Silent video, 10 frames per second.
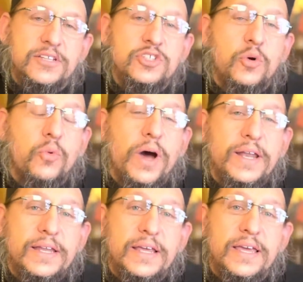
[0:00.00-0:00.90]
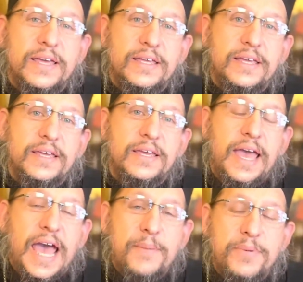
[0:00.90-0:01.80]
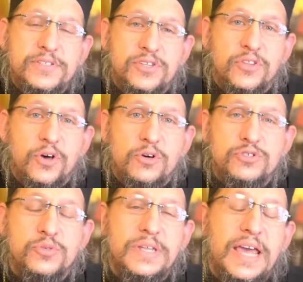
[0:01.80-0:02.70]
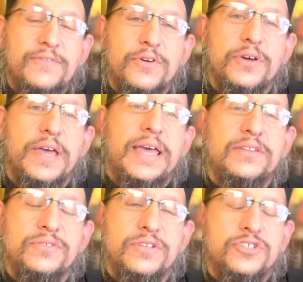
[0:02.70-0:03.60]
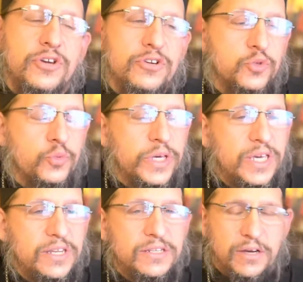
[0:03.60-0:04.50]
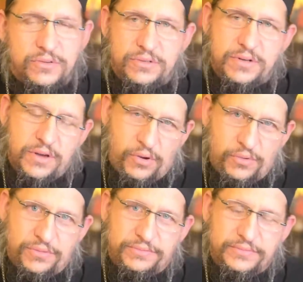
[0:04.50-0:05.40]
So, what happens to those who never entered the church? We don't know.